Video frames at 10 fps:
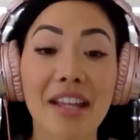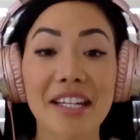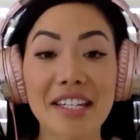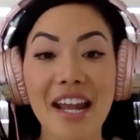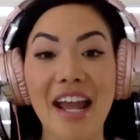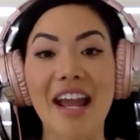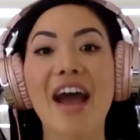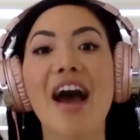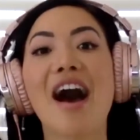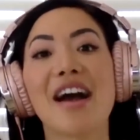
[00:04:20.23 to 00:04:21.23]
Like today,
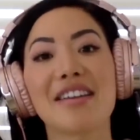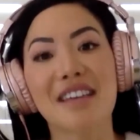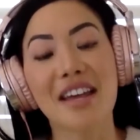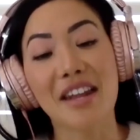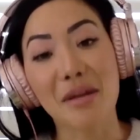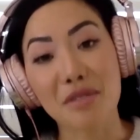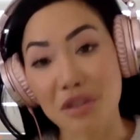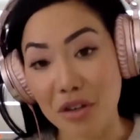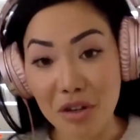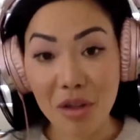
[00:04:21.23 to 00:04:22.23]
I decided I'm
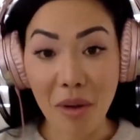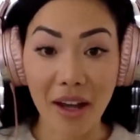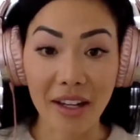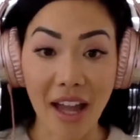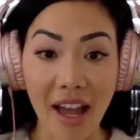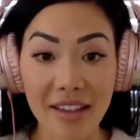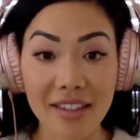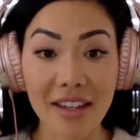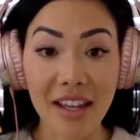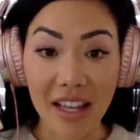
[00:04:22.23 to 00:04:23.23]
still going to do the podcast,